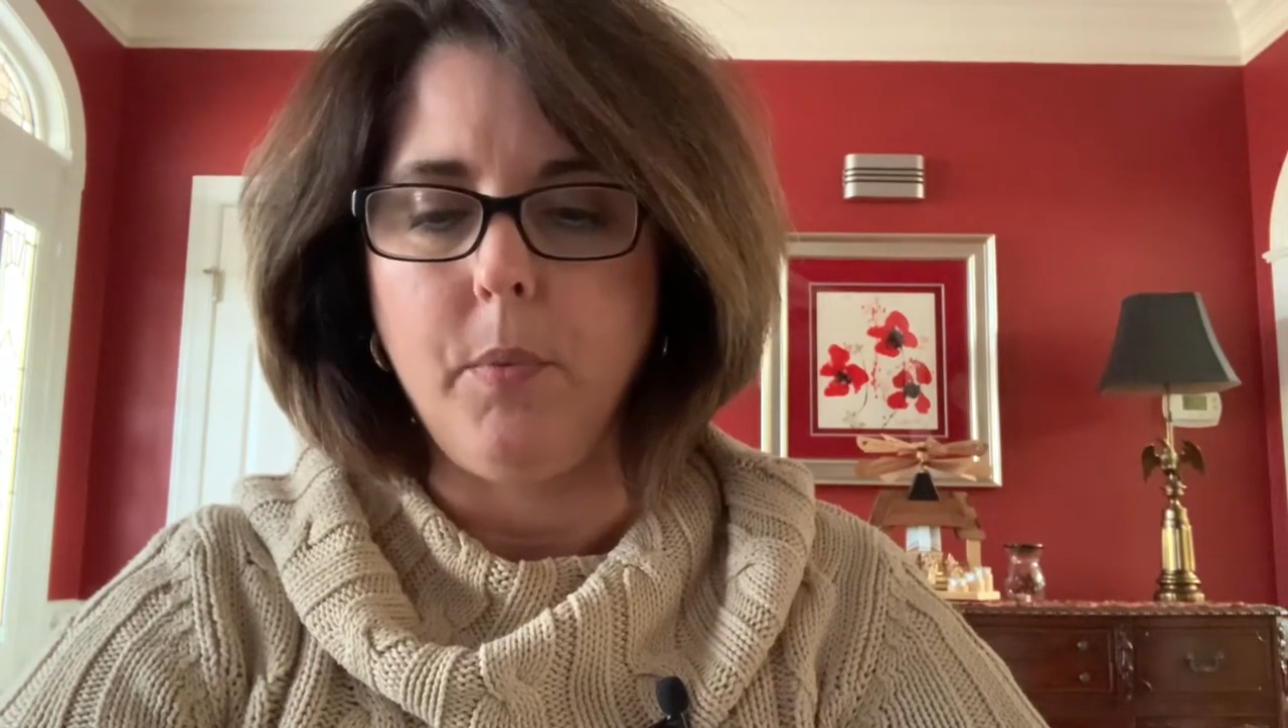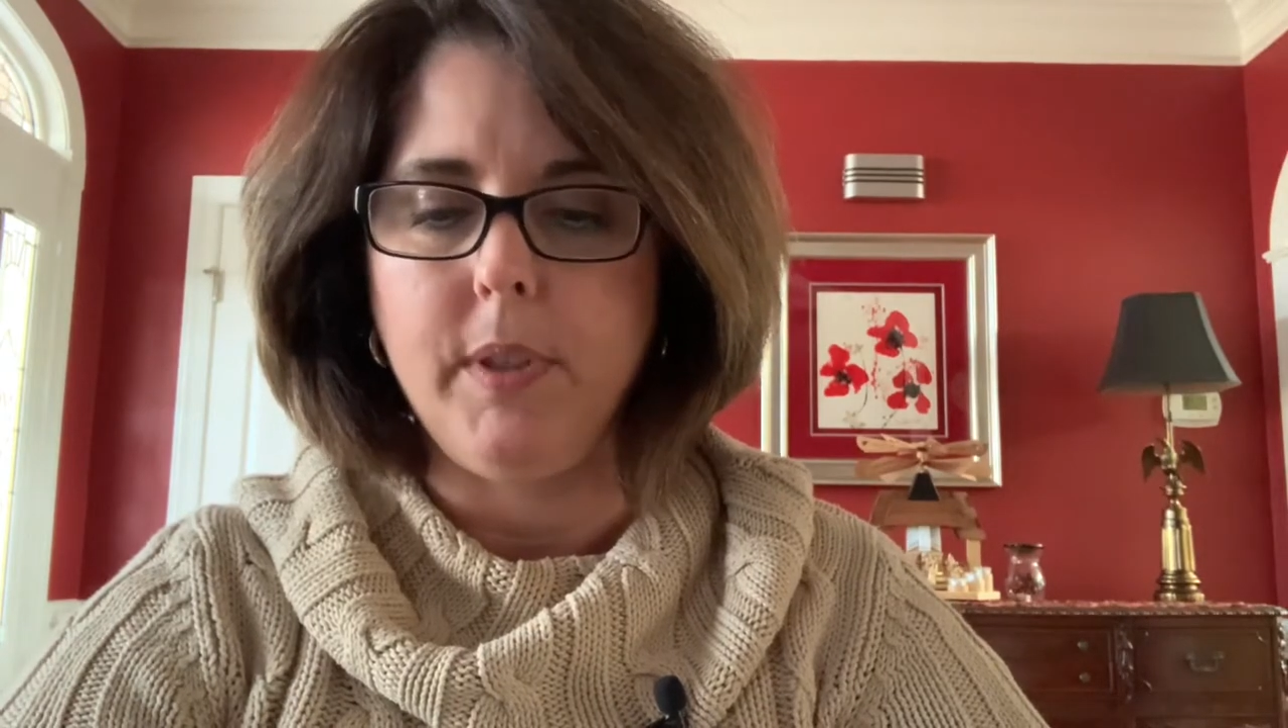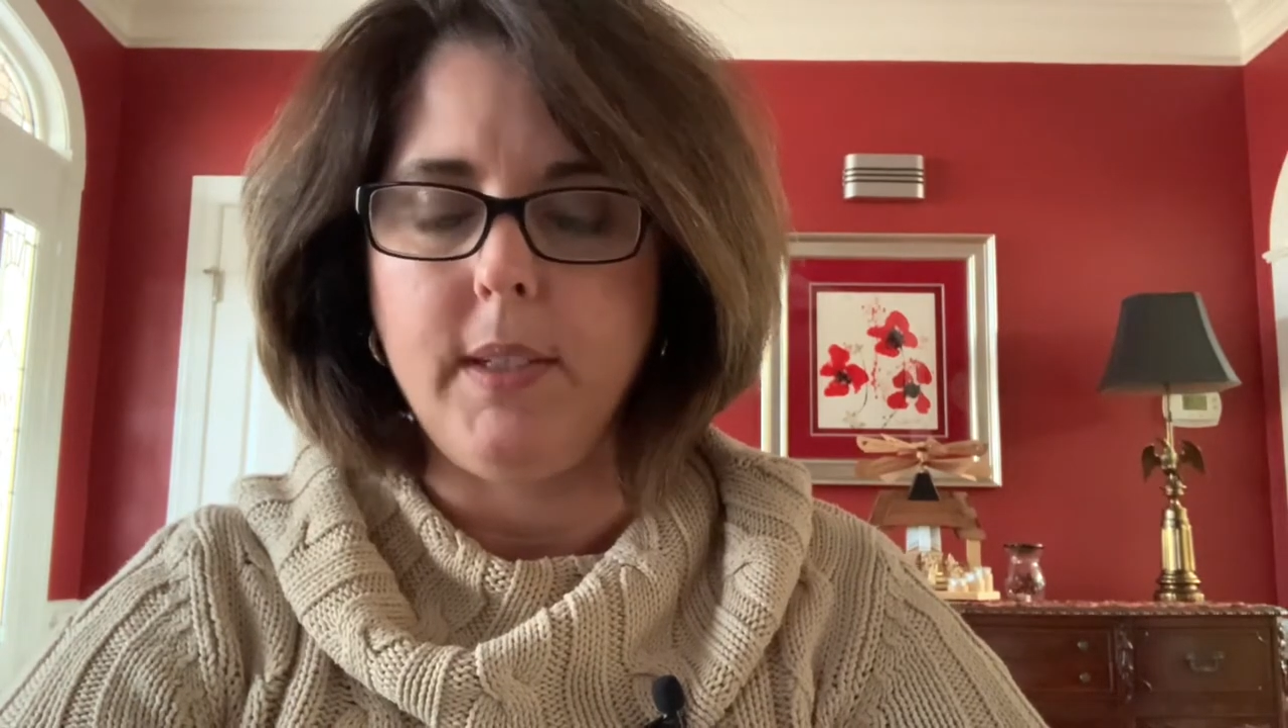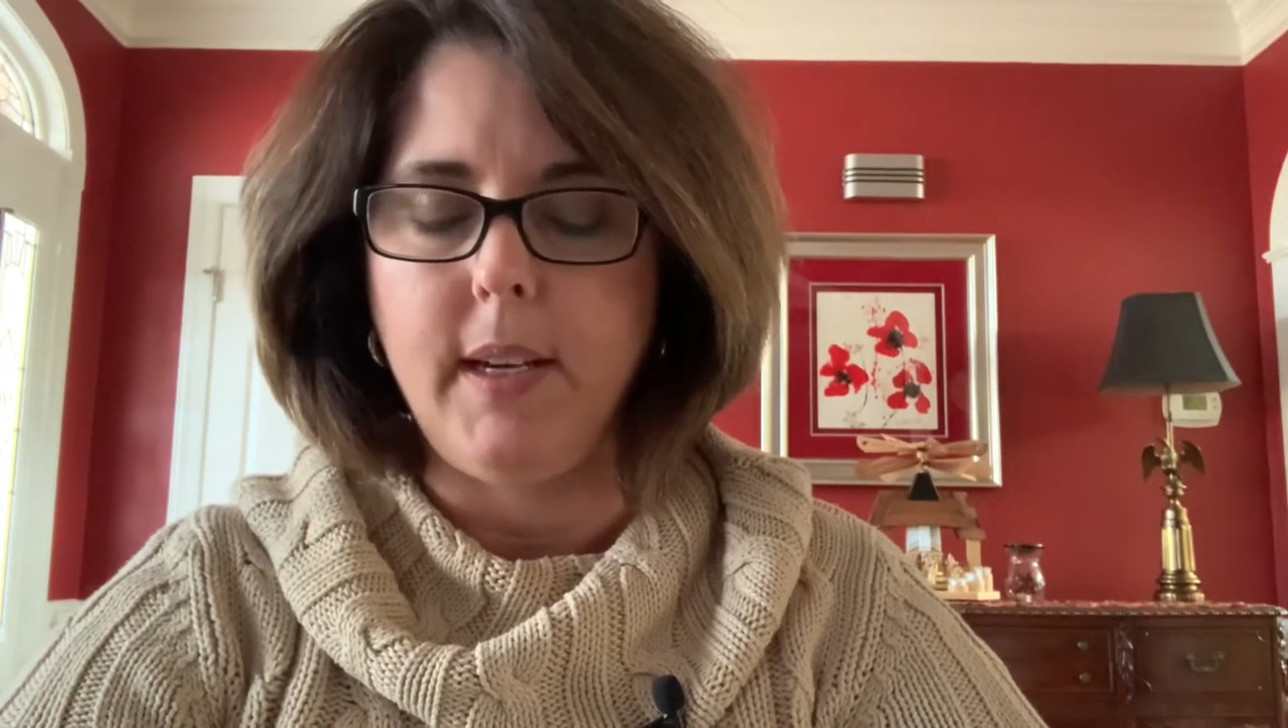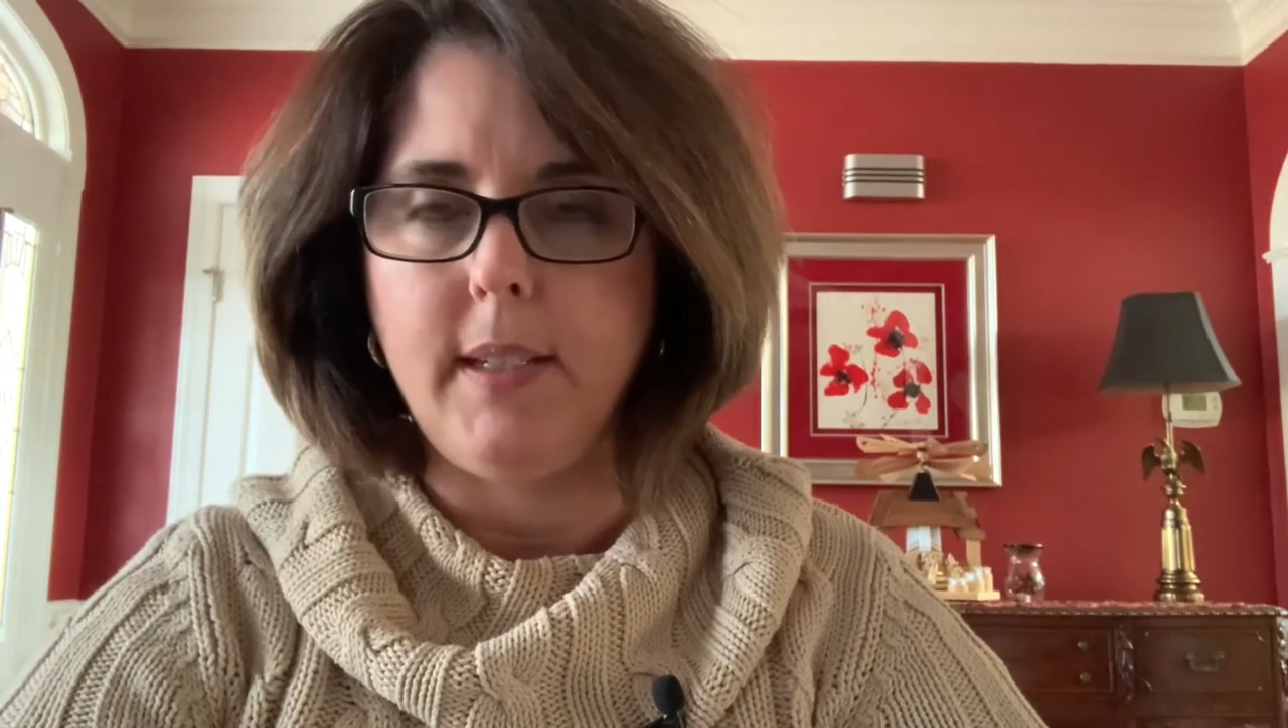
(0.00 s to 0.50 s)

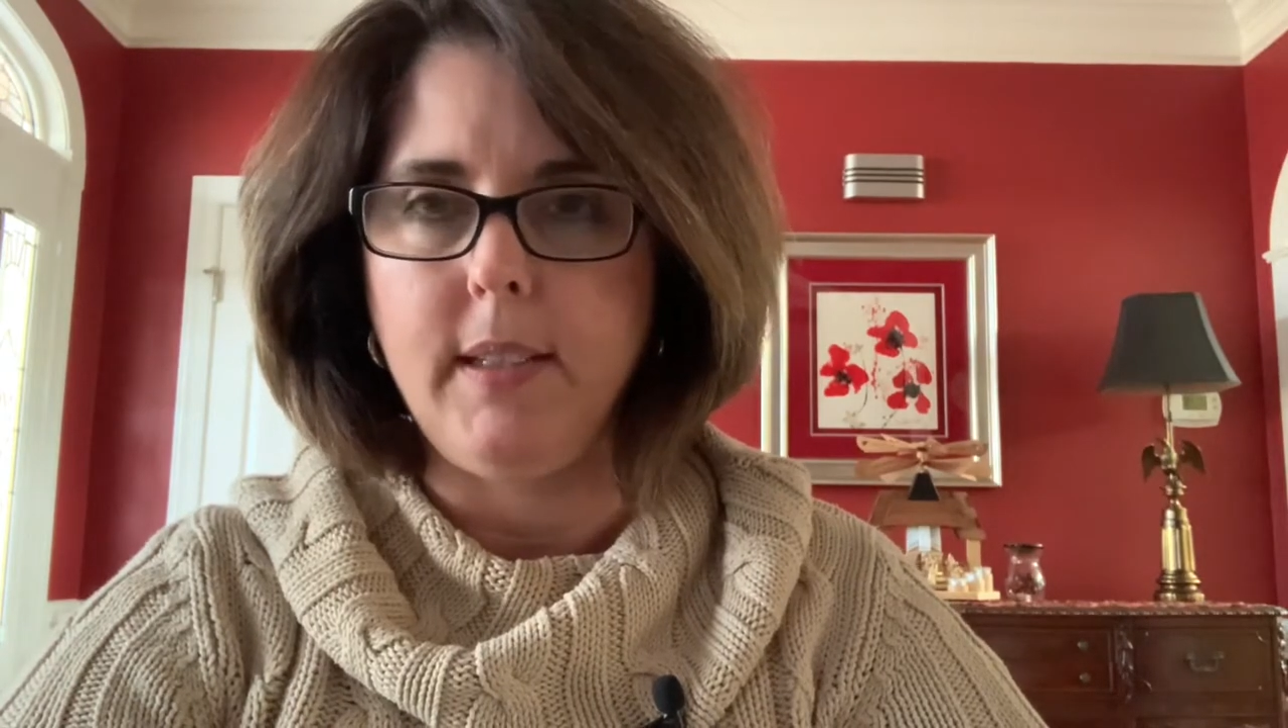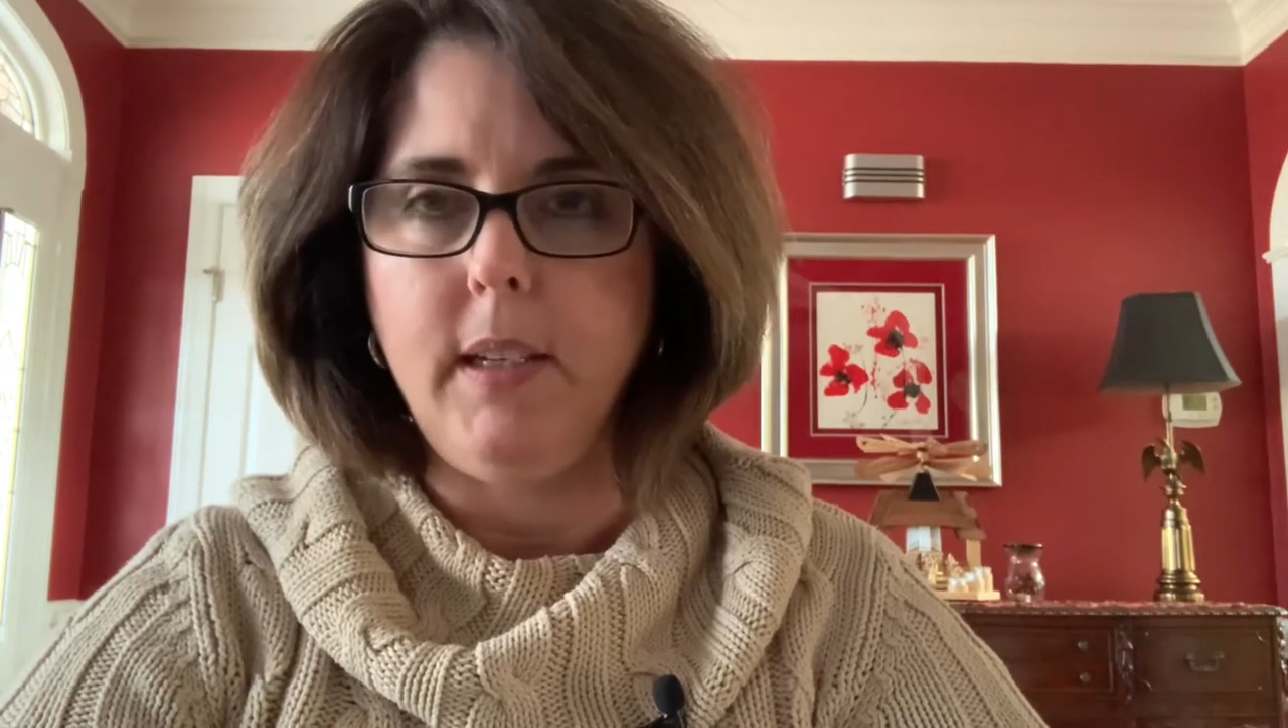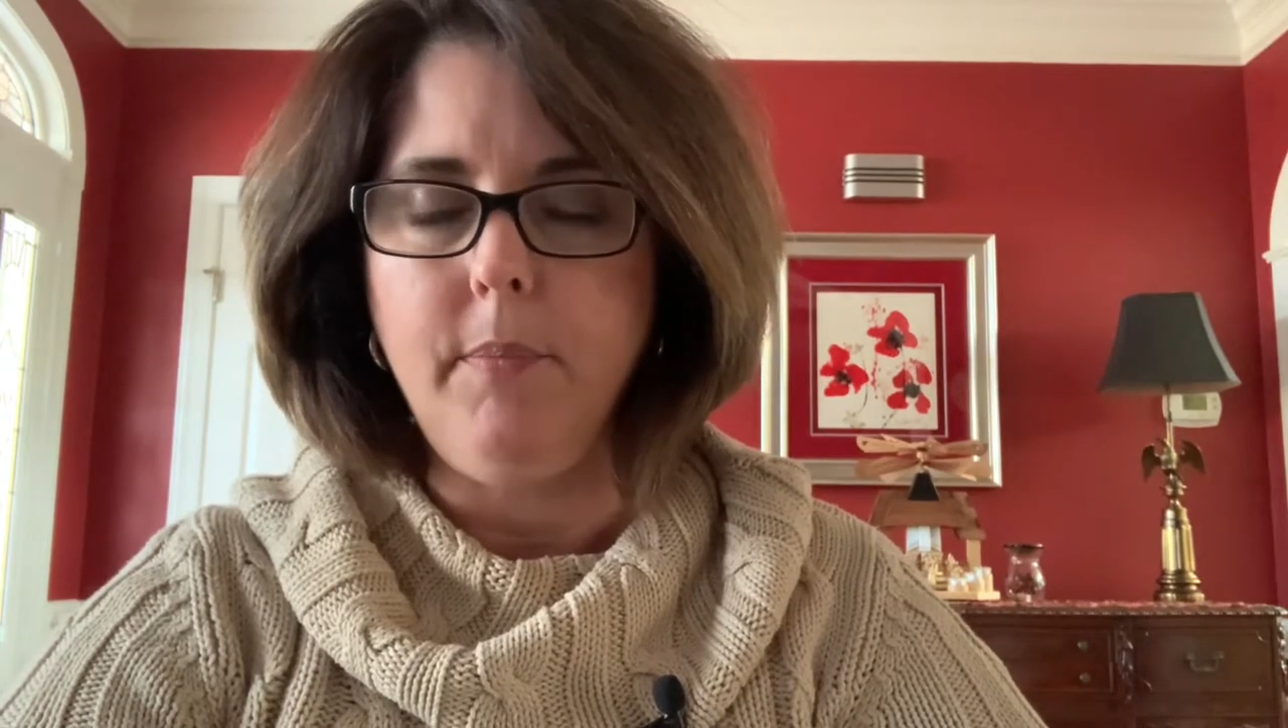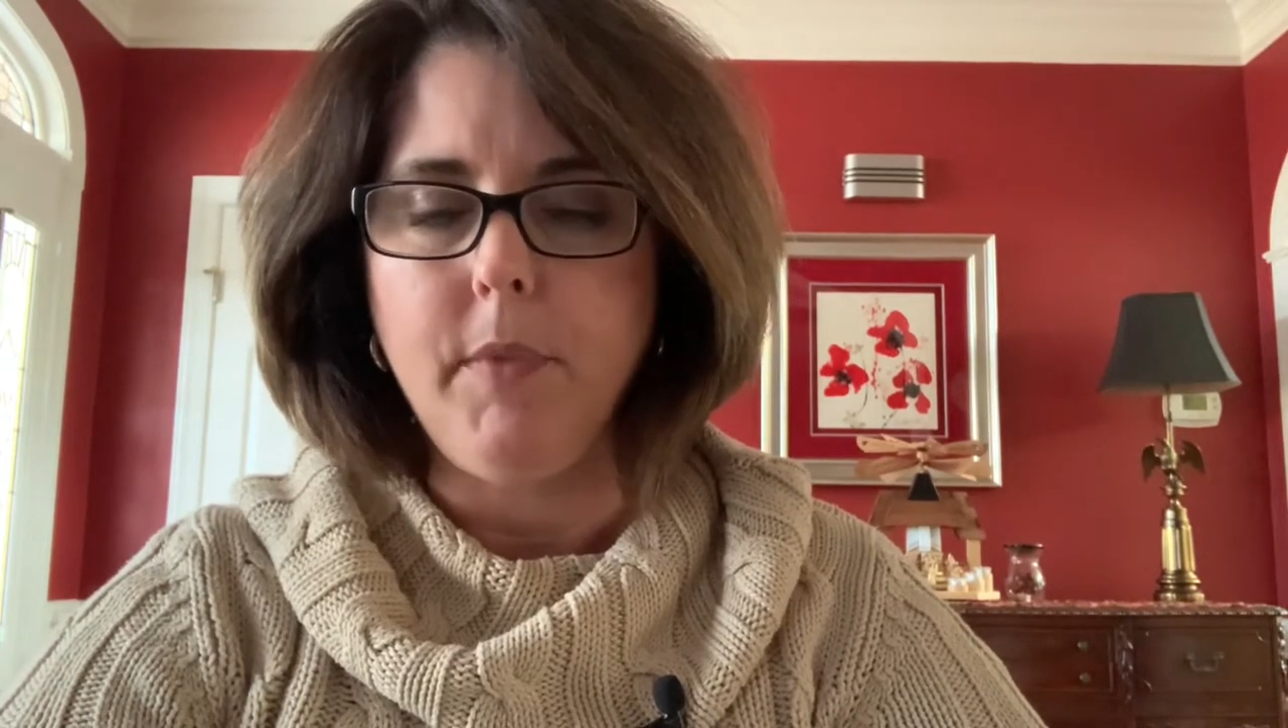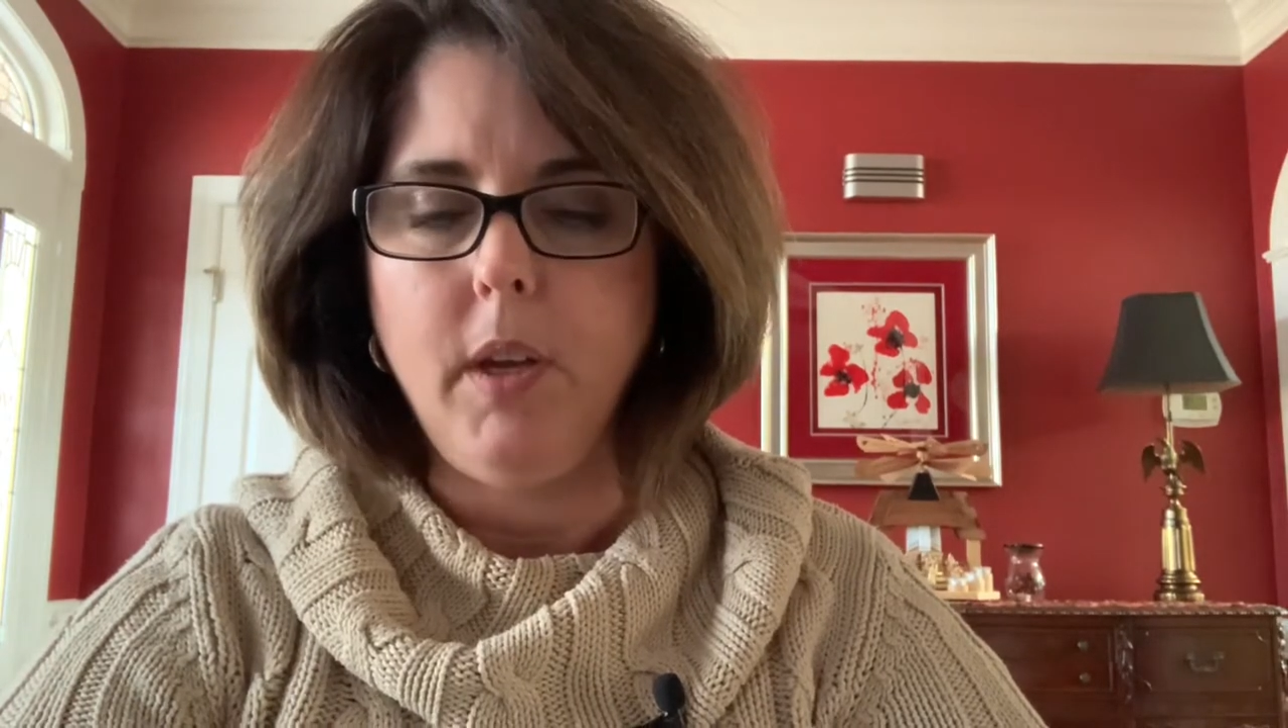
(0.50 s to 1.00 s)
with Daisy.